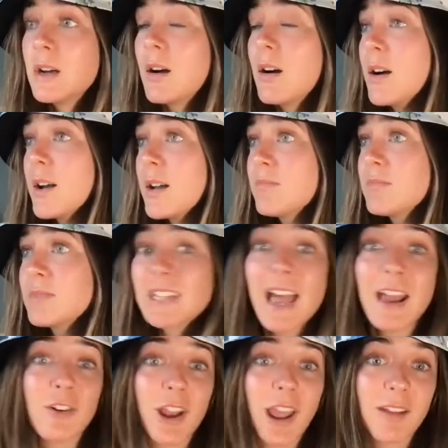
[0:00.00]
on
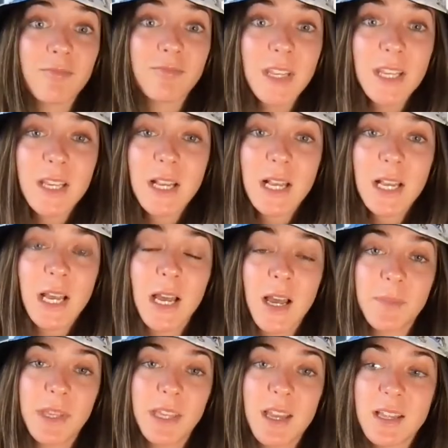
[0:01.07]
Saturday,
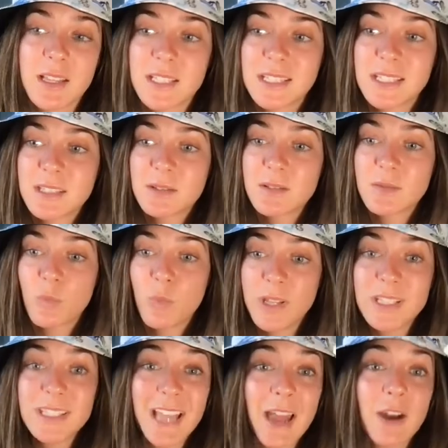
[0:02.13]
because
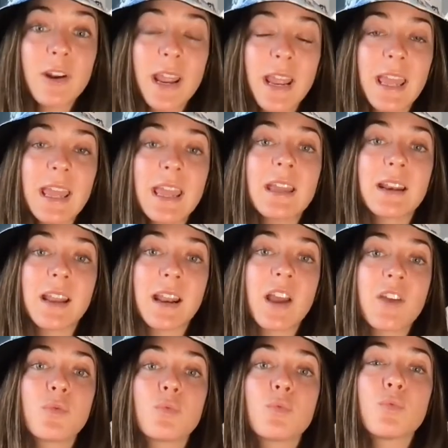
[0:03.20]
when Saturday hit and
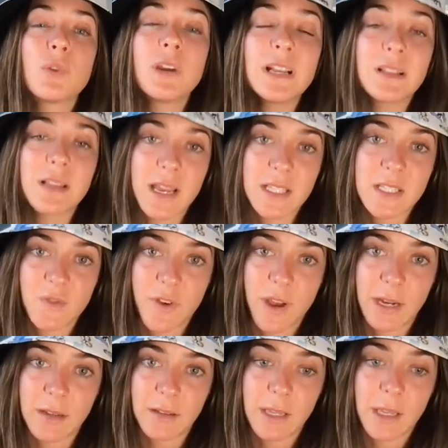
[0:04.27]
I realized
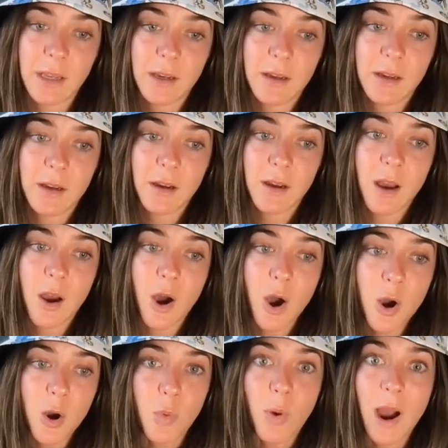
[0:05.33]
finally
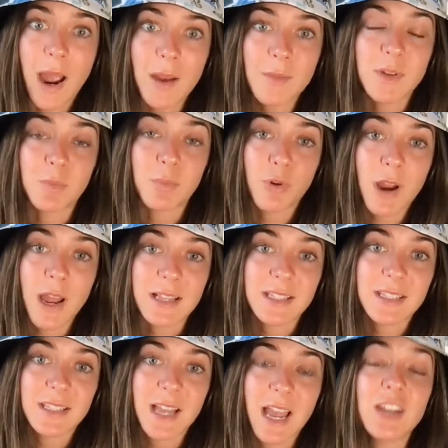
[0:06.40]
oh, I'm depressed.